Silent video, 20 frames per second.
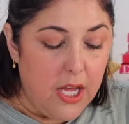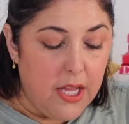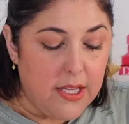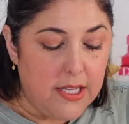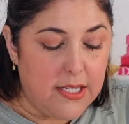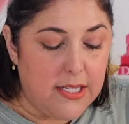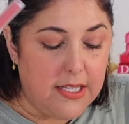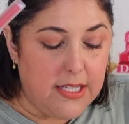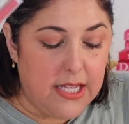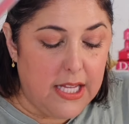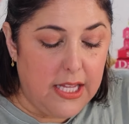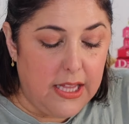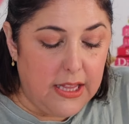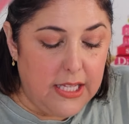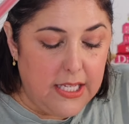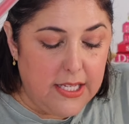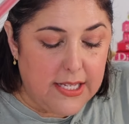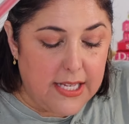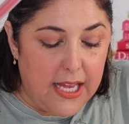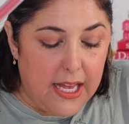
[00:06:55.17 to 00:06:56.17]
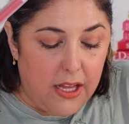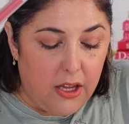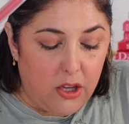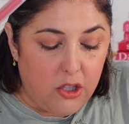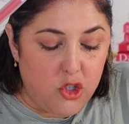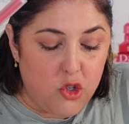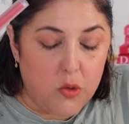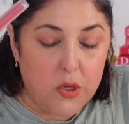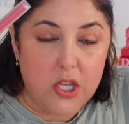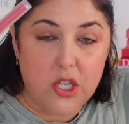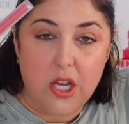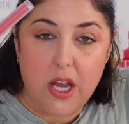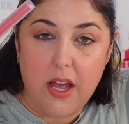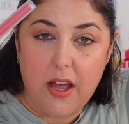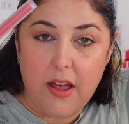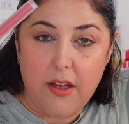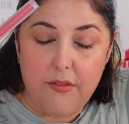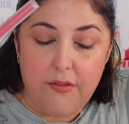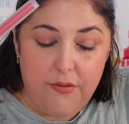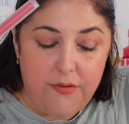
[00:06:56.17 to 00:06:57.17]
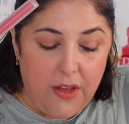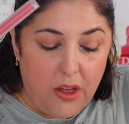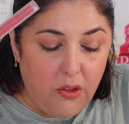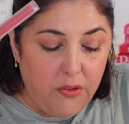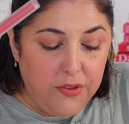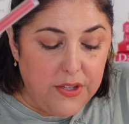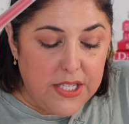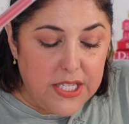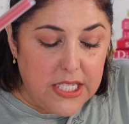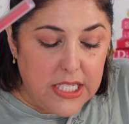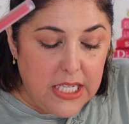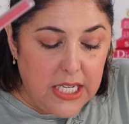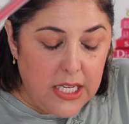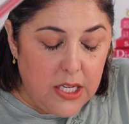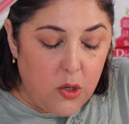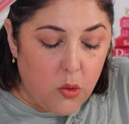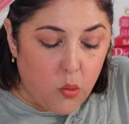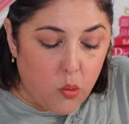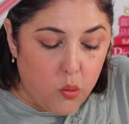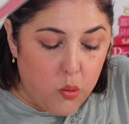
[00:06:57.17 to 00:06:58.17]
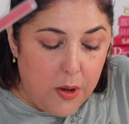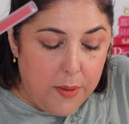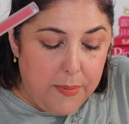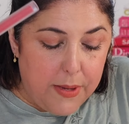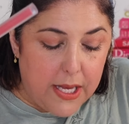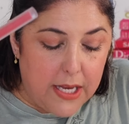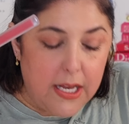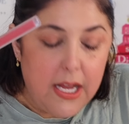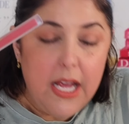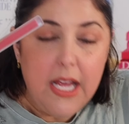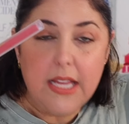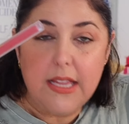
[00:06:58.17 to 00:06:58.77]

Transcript: This is the Lisa Eldridge Velveteen Ribbon.